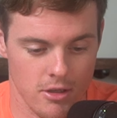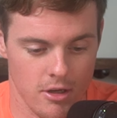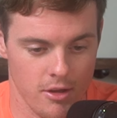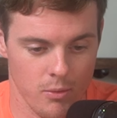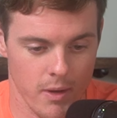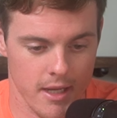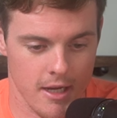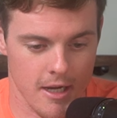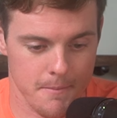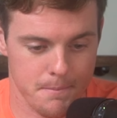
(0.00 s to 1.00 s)
all the way
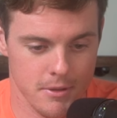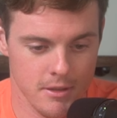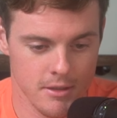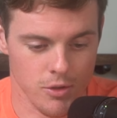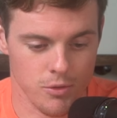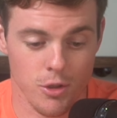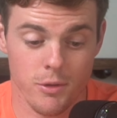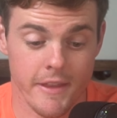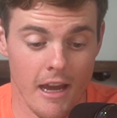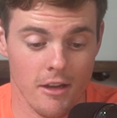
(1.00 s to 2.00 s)
up to
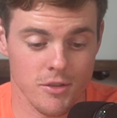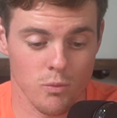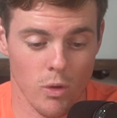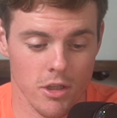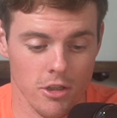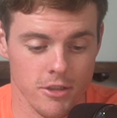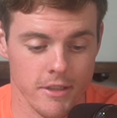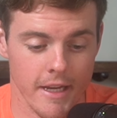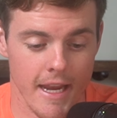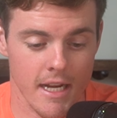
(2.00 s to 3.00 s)

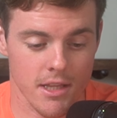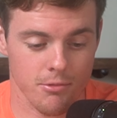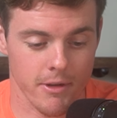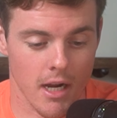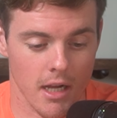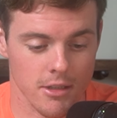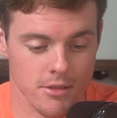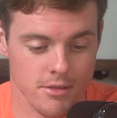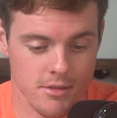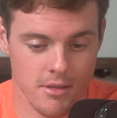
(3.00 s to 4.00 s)

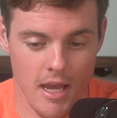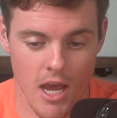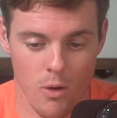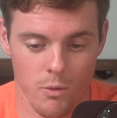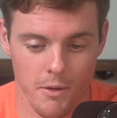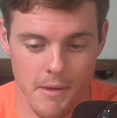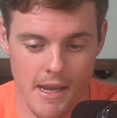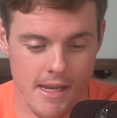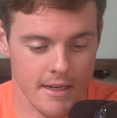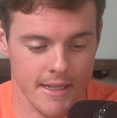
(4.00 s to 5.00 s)
$2,183. How are we
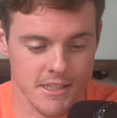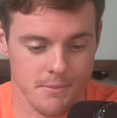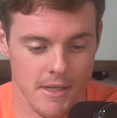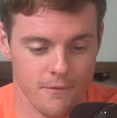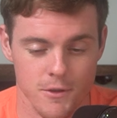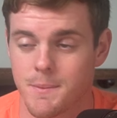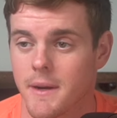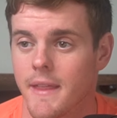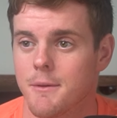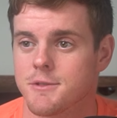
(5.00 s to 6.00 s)
making ends meet if we're
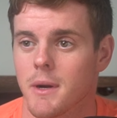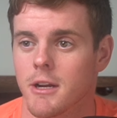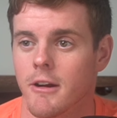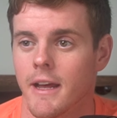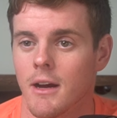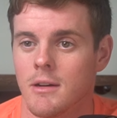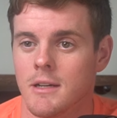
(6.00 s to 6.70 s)
spending that much money right now?